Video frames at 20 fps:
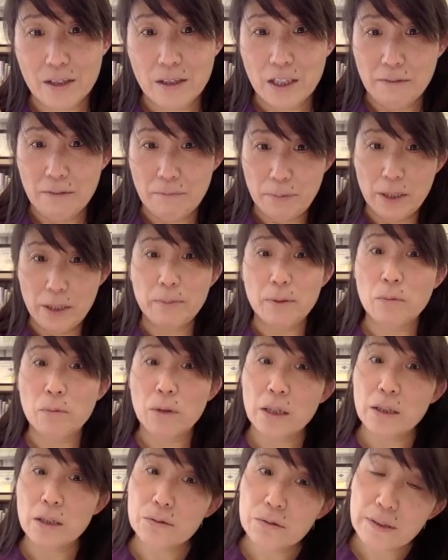If people
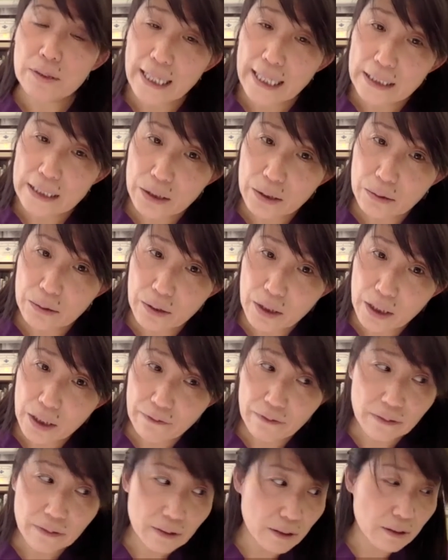want to do tattoo,
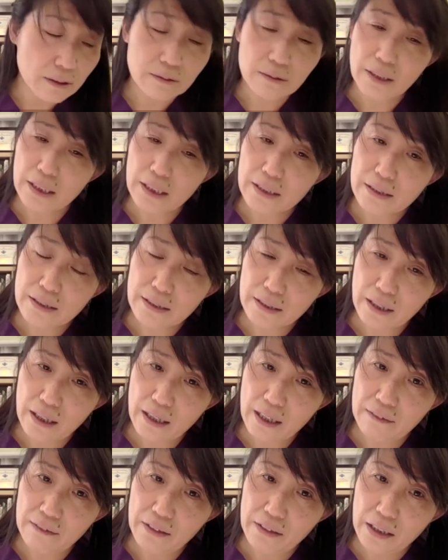even though they're
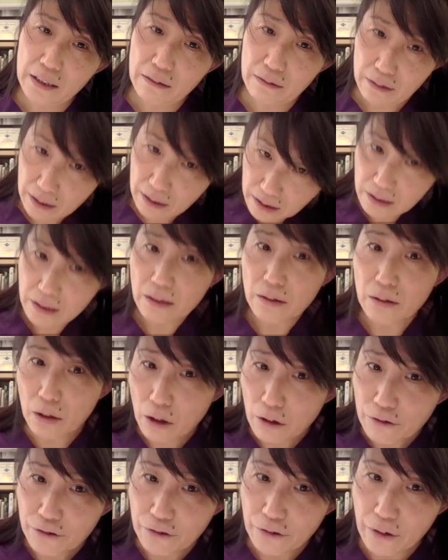scared of needle, they still
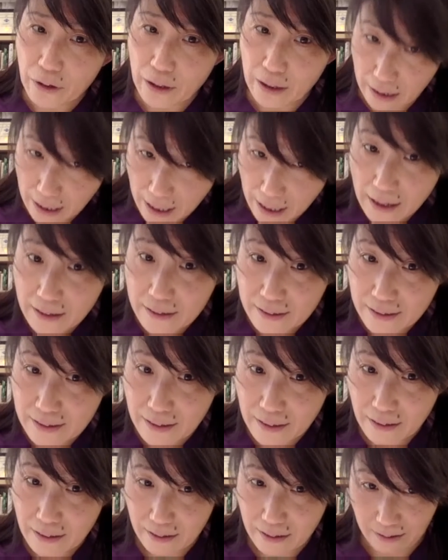go for it, yes?
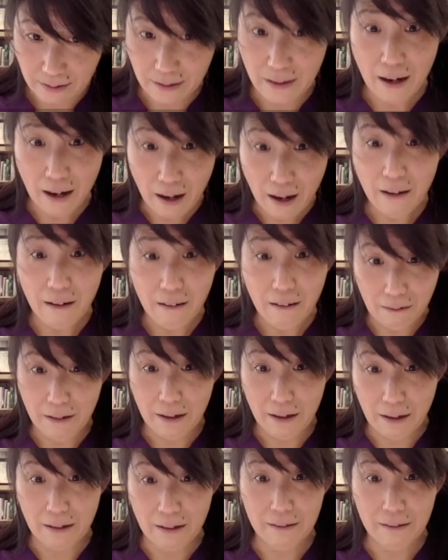Yeah? Okay.